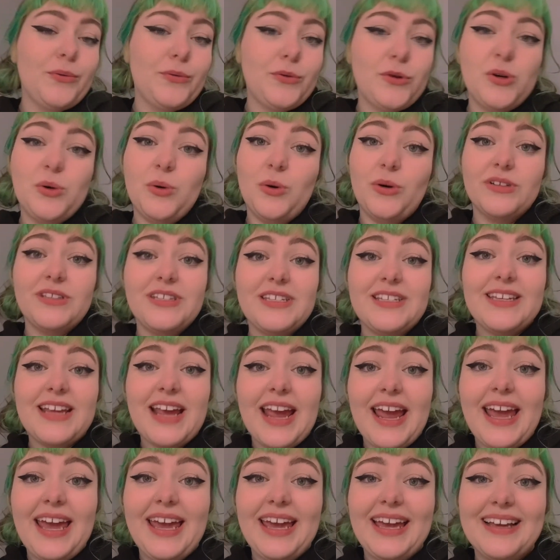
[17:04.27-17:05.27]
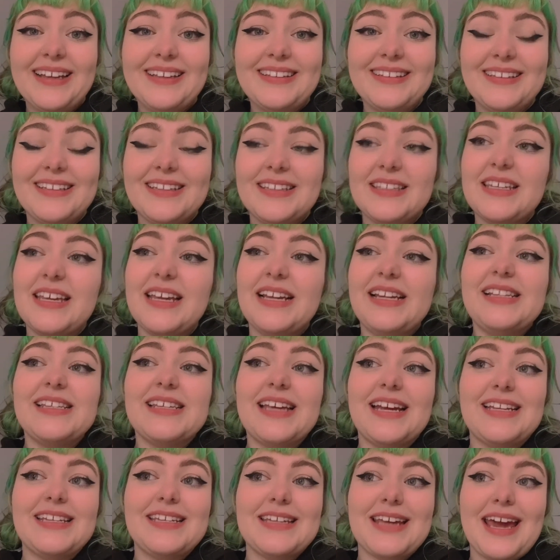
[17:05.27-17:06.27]
7:45, nearly
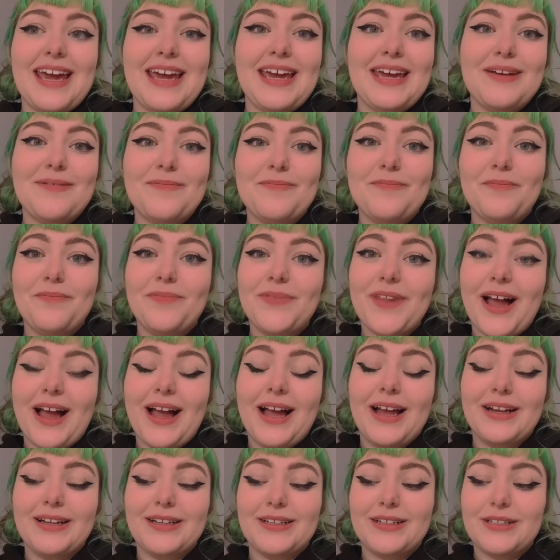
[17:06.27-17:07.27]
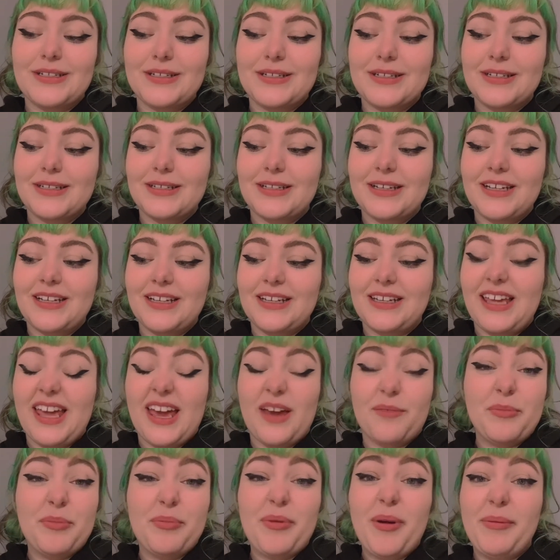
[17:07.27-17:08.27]
7:50, and yeah,
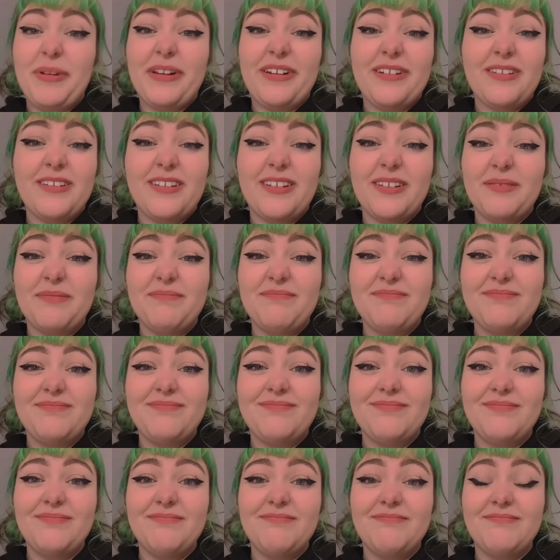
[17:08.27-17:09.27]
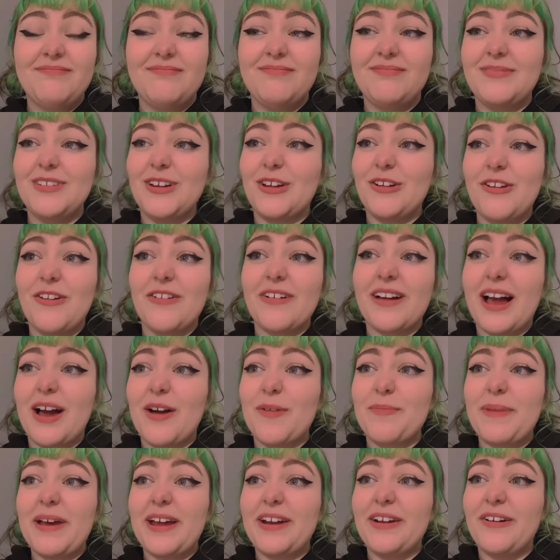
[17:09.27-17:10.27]
I'm probably gonna not long out
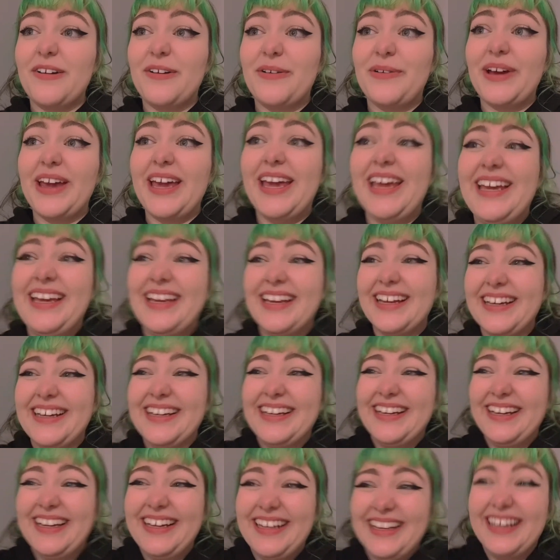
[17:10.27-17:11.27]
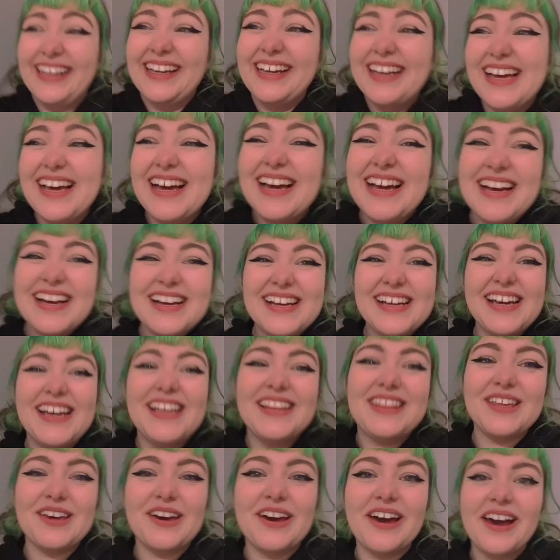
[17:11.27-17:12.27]
of bed, are we?
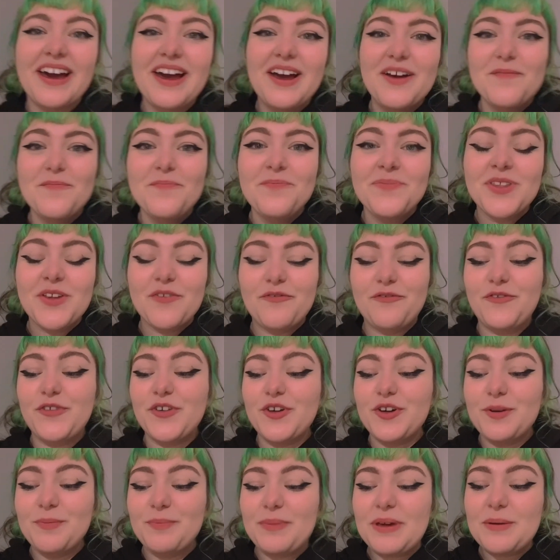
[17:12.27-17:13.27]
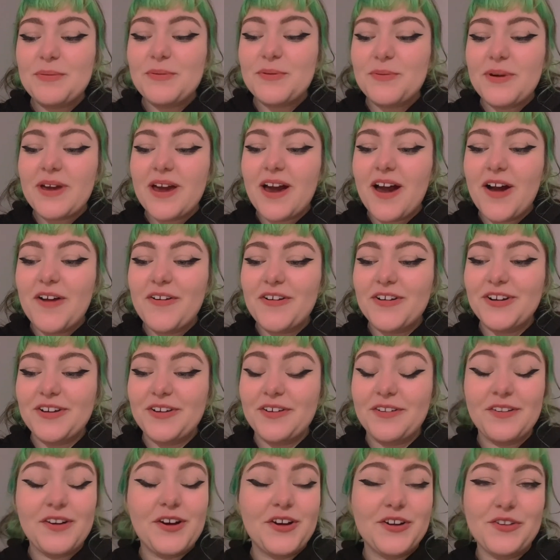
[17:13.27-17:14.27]
The fun people we are
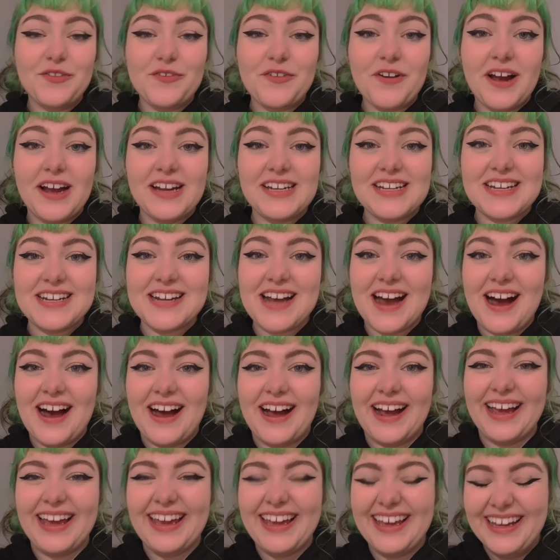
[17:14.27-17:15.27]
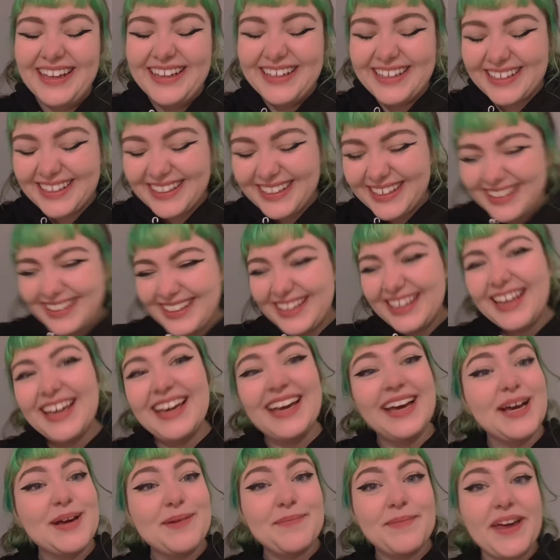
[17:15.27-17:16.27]
on a Friday night.
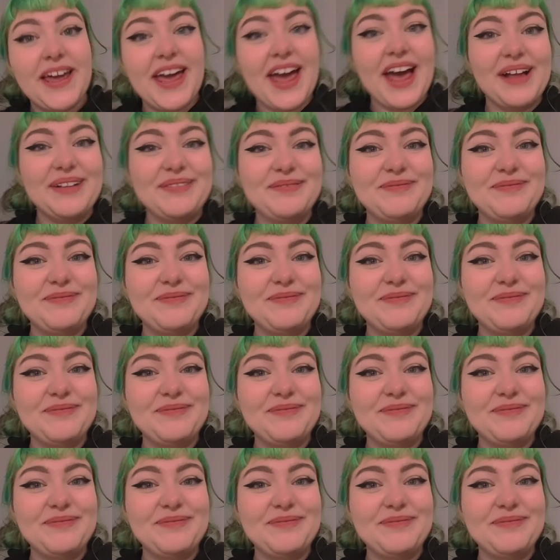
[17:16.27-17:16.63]
But yeah,